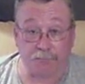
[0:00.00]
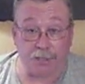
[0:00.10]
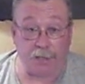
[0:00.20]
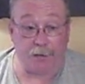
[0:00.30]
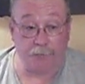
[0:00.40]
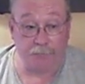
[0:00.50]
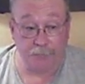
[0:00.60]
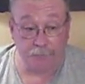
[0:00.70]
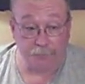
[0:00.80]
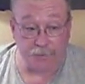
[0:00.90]
some kind of
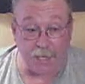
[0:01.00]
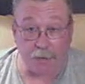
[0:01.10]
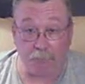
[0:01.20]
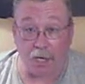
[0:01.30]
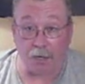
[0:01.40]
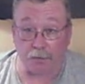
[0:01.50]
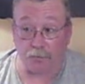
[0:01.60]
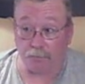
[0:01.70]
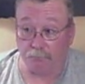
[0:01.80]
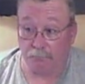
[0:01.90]

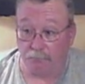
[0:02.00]
diabolical